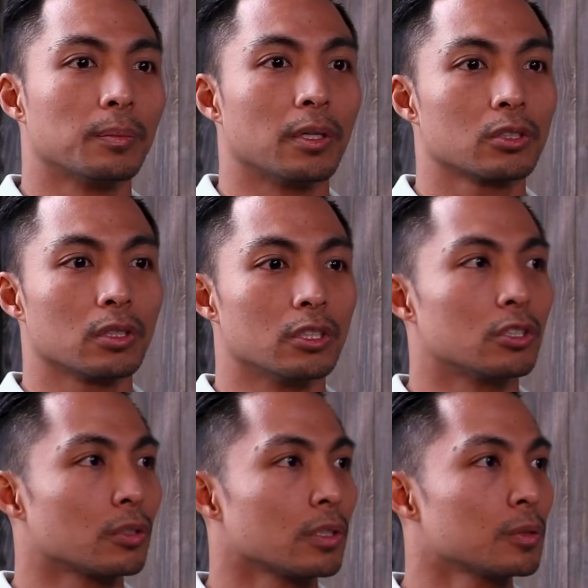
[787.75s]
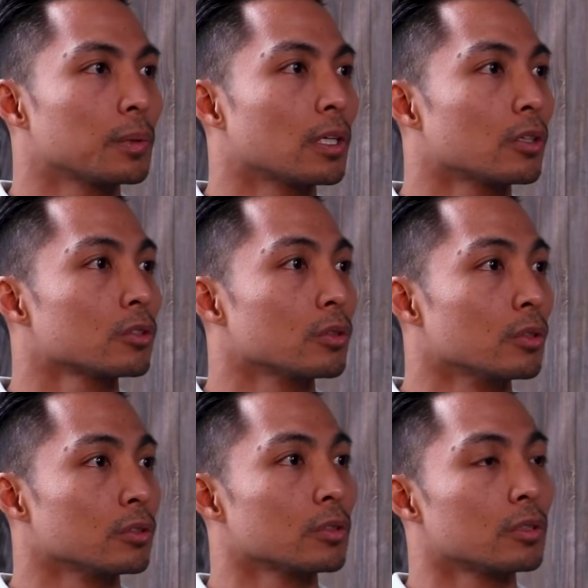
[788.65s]
of muscle endurance, but
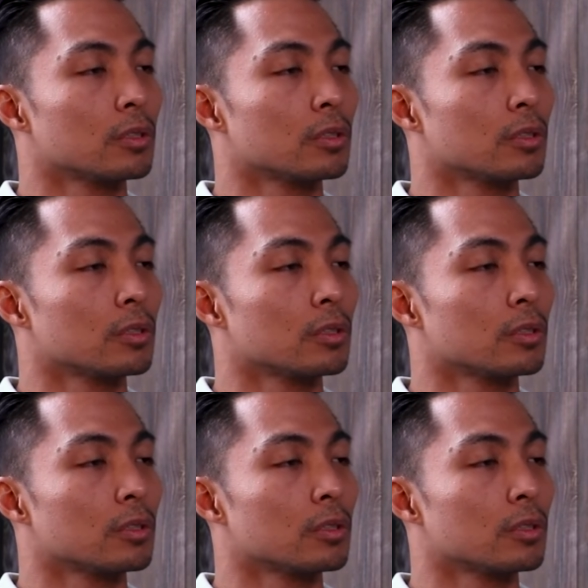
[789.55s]
also